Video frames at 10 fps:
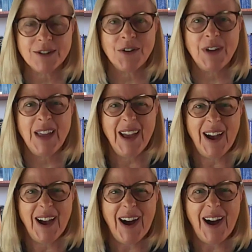So
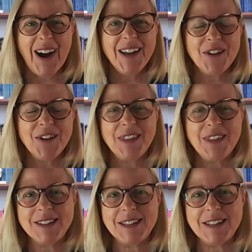I don't
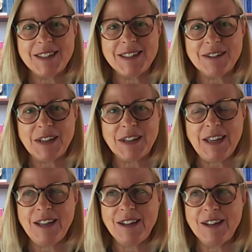think it's
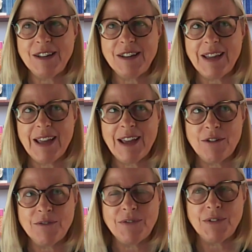necessarily helpful.